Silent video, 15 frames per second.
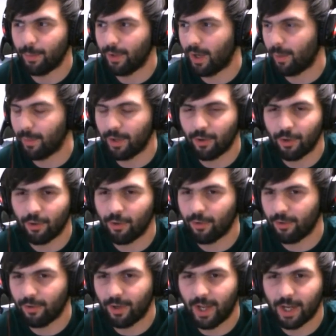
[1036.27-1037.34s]
But I mean, her
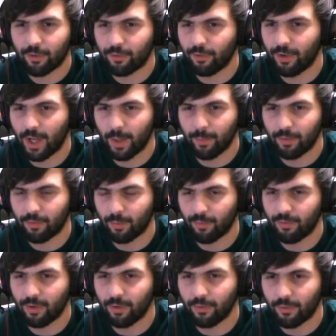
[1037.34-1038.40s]
extra damage from
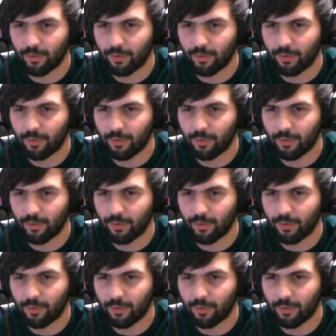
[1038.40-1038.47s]
shields,